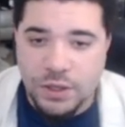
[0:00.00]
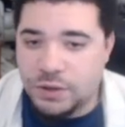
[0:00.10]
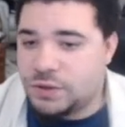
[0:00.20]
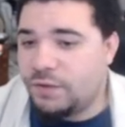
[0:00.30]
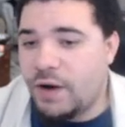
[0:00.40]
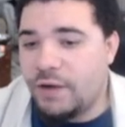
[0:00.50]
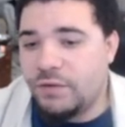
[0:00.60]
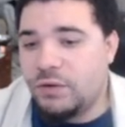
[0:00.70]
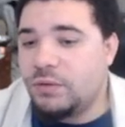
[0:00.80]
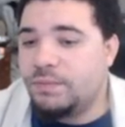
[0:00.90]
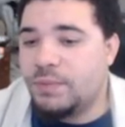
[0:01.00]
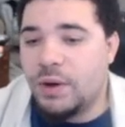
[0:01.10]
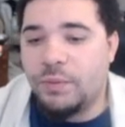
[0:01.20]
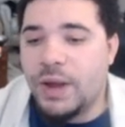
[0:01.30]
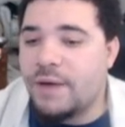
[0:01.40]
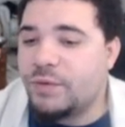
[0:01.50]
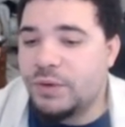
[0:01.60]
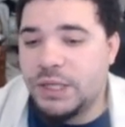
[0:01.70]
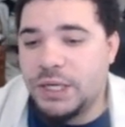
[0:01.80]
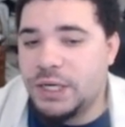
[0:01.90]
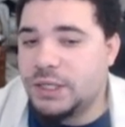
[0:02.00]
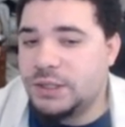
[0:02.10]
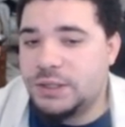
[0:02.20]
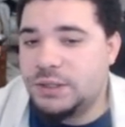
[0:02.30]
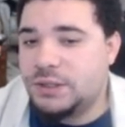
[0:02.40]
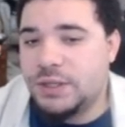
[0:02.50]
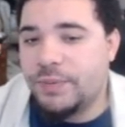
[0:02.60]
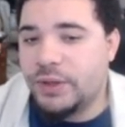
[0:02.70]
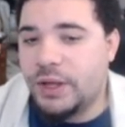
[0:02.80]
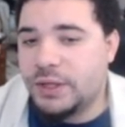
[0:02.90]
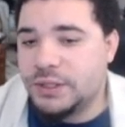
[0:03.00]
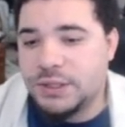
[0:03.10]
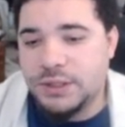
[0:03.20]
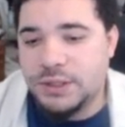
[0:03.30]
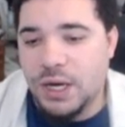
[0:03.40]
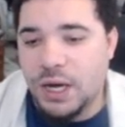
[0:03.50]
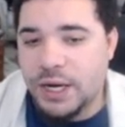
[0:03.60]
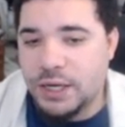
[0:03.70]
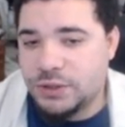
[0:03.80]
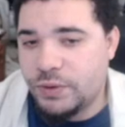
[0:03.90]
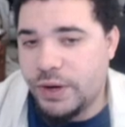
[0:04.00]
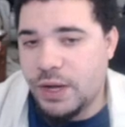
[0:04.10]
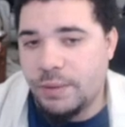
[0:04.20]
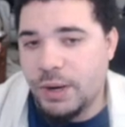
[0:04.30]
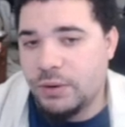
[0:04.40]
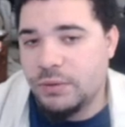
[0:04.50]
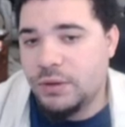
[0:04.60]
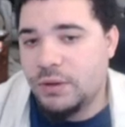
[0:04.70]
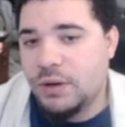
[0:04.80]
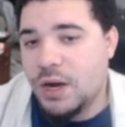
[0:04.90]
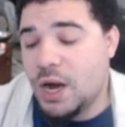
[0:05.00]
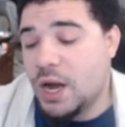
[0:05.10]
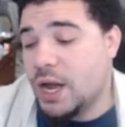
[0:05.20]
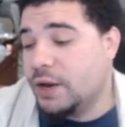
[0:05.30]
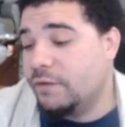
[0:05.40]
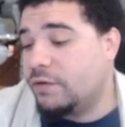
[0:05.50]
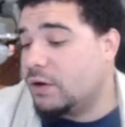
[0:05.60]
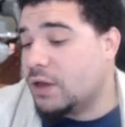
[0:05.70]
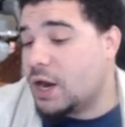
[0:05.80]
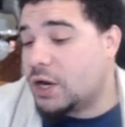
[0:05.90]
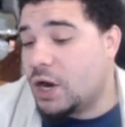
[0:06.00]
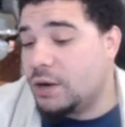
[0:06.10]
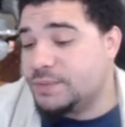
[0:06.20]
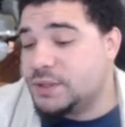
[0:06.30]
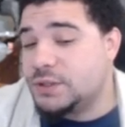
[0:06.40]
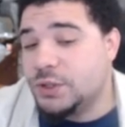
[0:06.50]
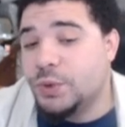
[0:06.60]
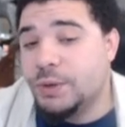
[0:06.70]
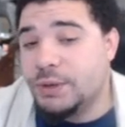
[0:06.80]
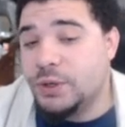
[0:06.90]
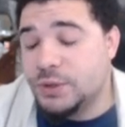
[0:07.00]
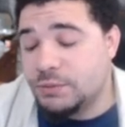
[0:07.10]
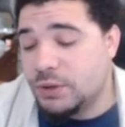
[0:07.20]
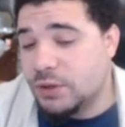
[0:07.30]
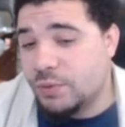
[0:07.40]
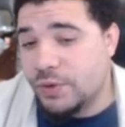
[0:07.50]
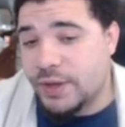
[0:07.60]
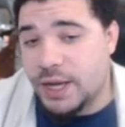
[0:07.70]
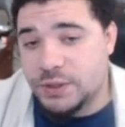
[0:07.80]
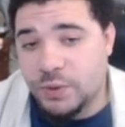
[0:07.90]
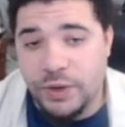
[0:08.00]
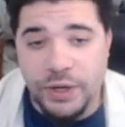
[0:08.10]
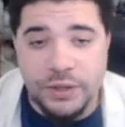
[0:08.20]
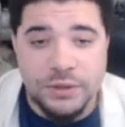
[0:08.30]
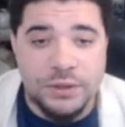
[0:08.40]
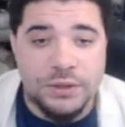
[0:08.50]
Good survival, but we haven't really needed something like this since uh, Castoria came out. Uh, and for a lot of comps, you would be using Merlin with Castoria.